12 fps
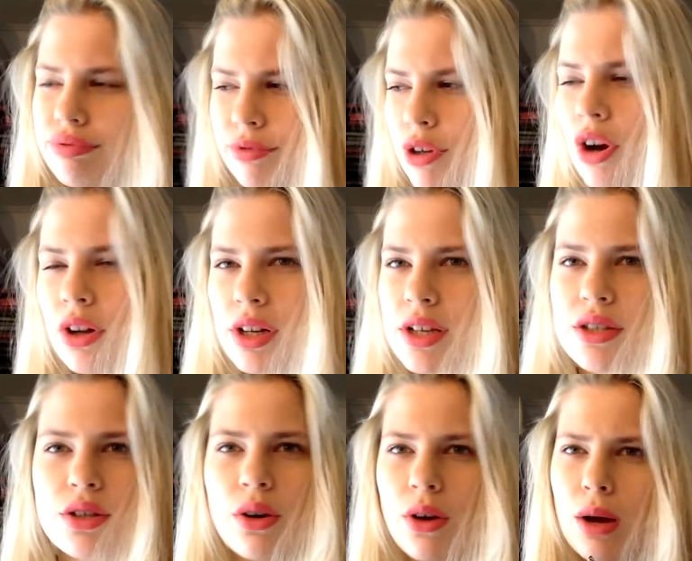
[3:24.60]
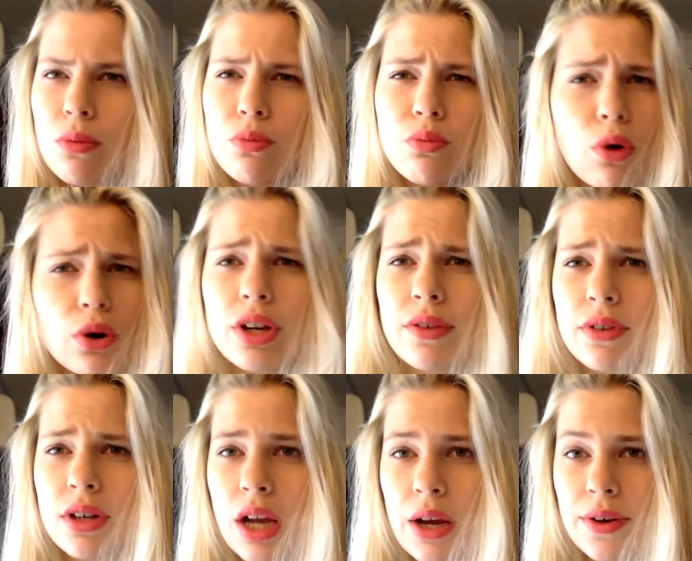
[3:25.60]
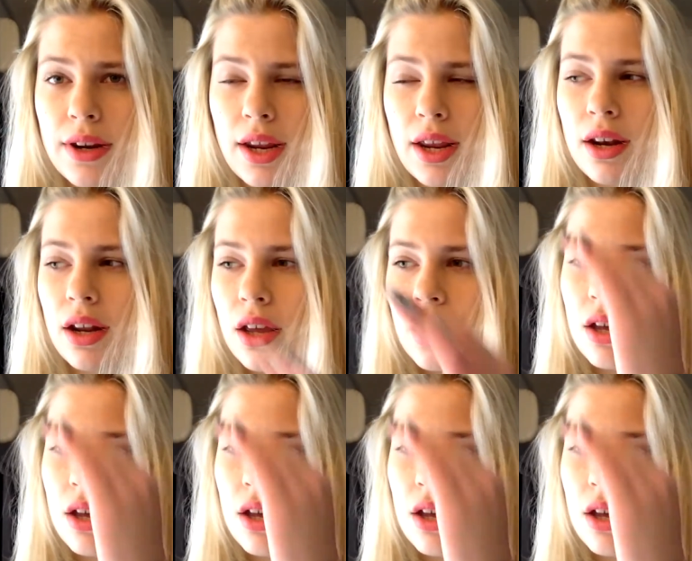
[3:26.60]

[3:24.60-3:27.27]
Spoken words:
color, so I won't even count it in.